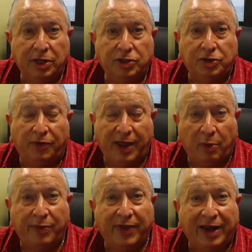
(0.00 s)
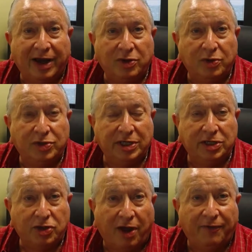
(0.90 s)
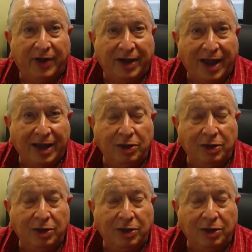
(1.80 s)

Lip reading: so that when the electricity is off at night,